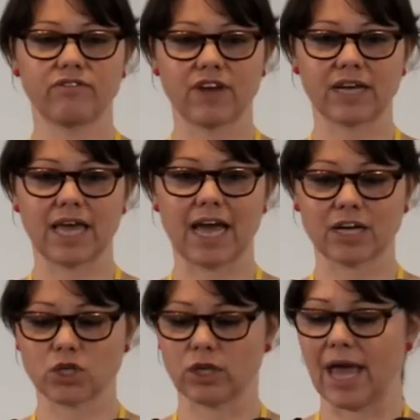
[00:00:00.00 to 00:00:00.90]
effect they
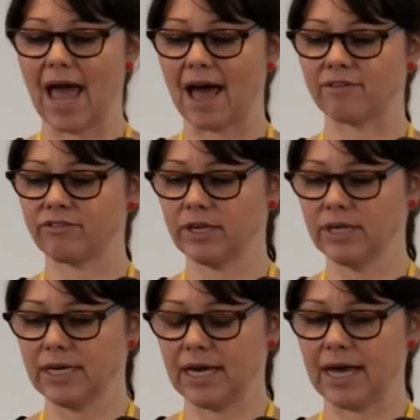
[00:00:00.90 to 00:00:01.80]
actually have.
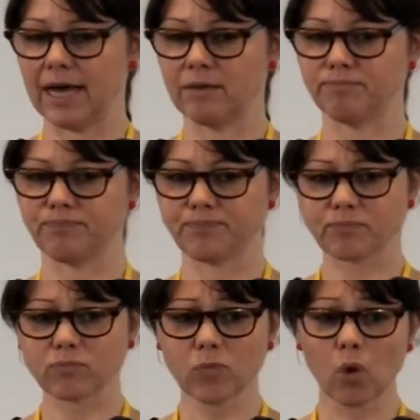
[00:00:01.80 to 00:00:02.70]

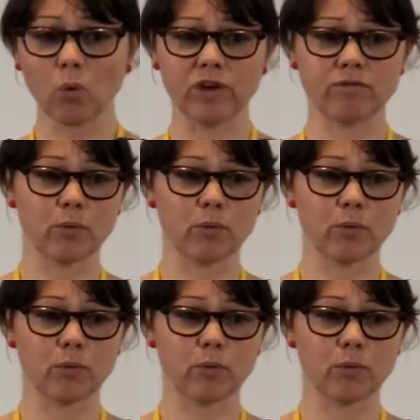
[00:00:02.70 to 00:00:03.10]
We've